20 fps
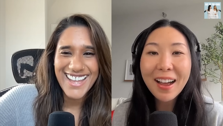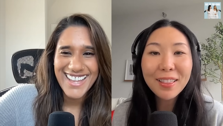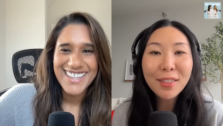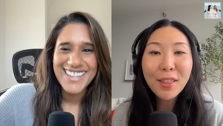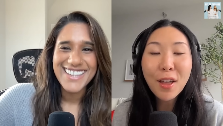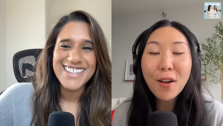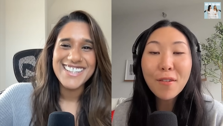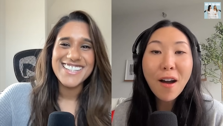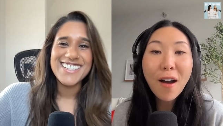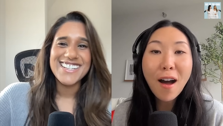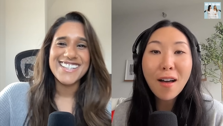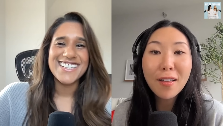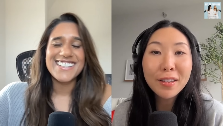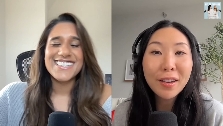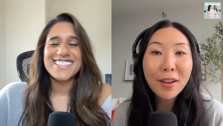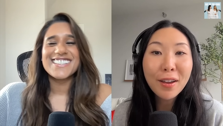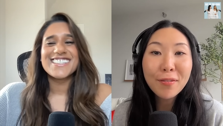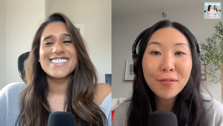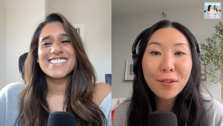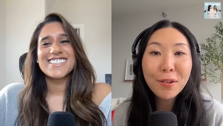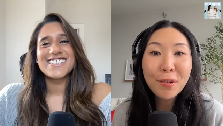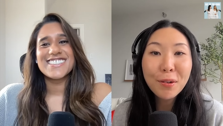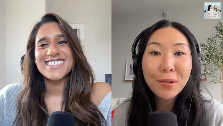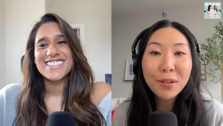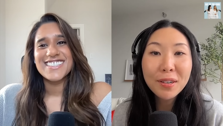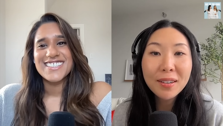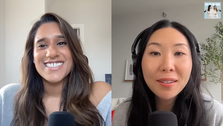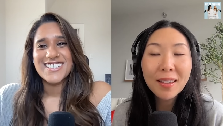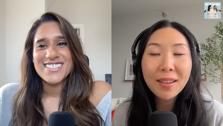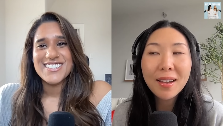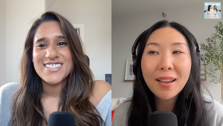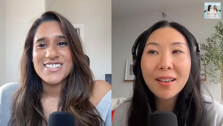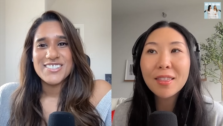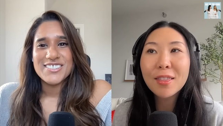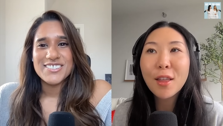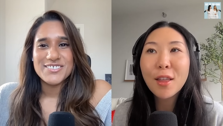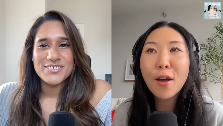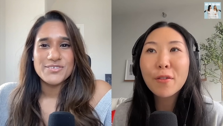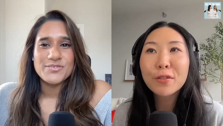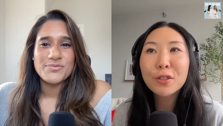Speaker 1: I love holiday food. Like I
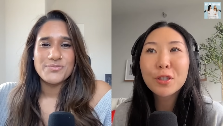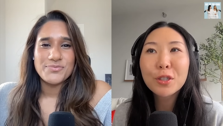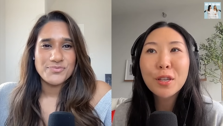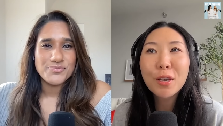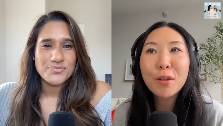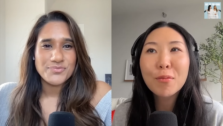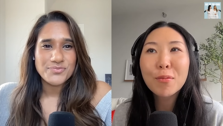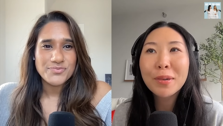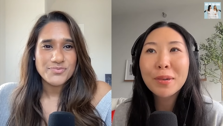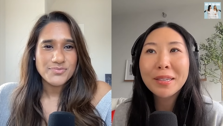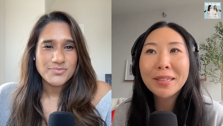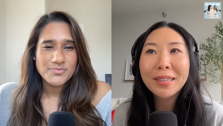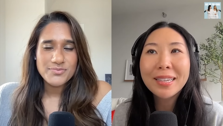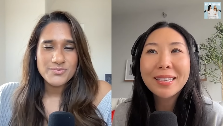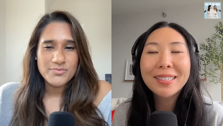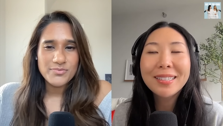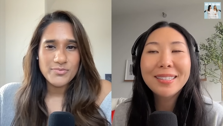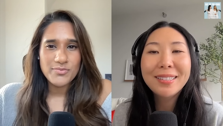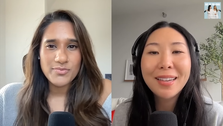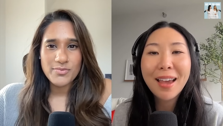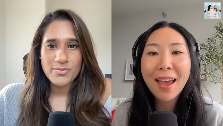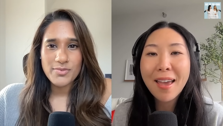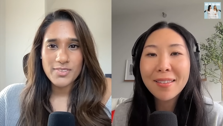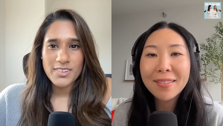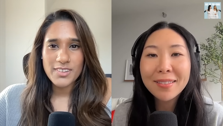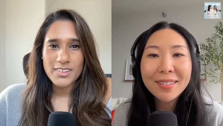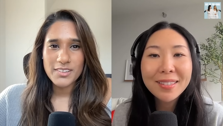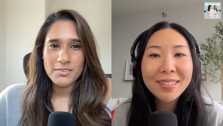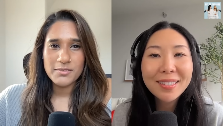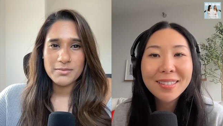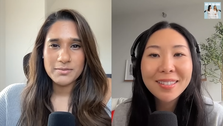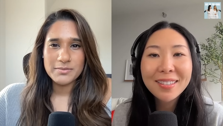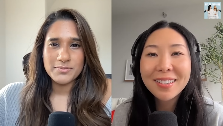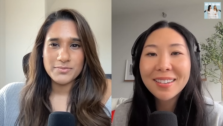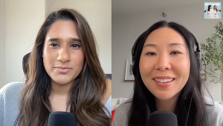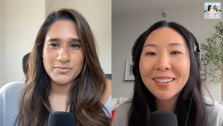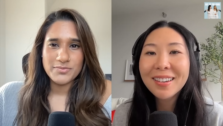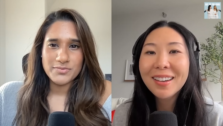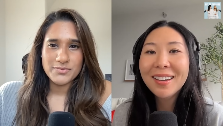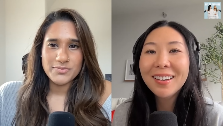love just like really dense
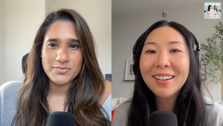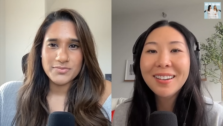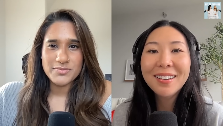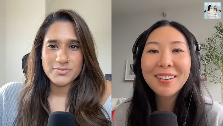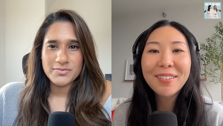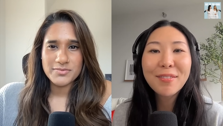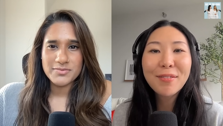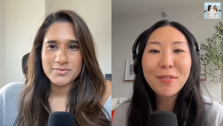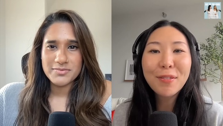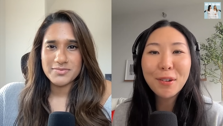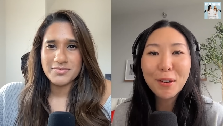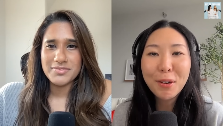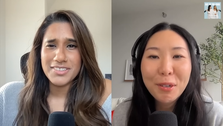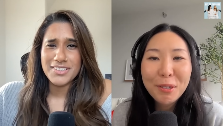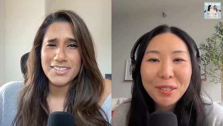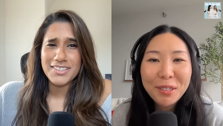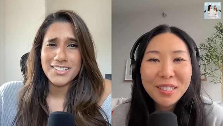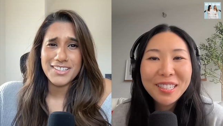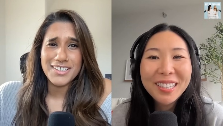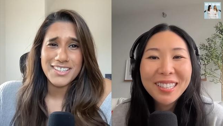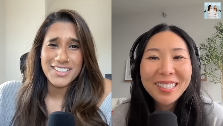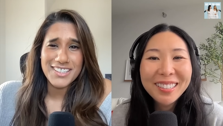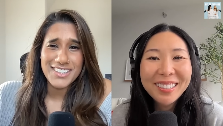foods.